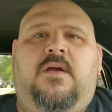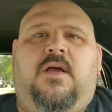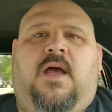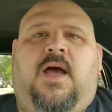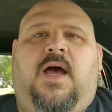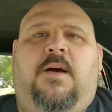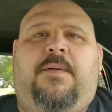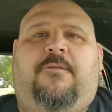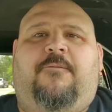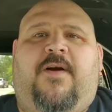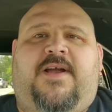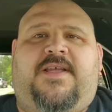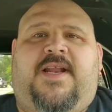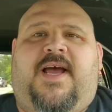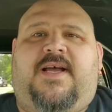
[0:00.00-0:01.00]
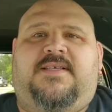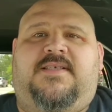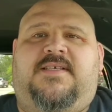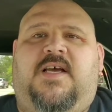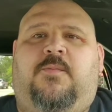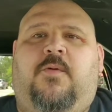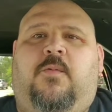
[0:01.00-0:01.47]
Uh, my friend and I, this is
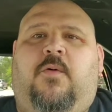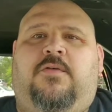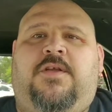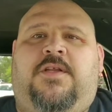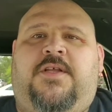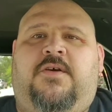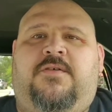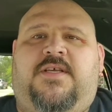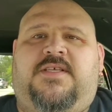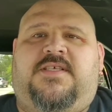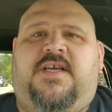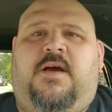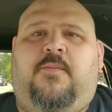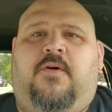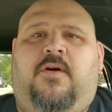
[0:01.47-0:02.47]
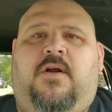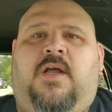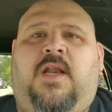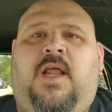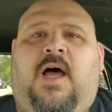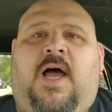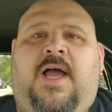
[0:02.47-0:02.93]
something we're wanting to do this summer a
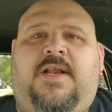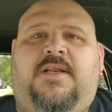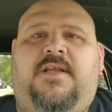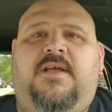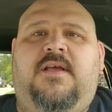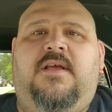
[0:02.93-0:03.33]
lot.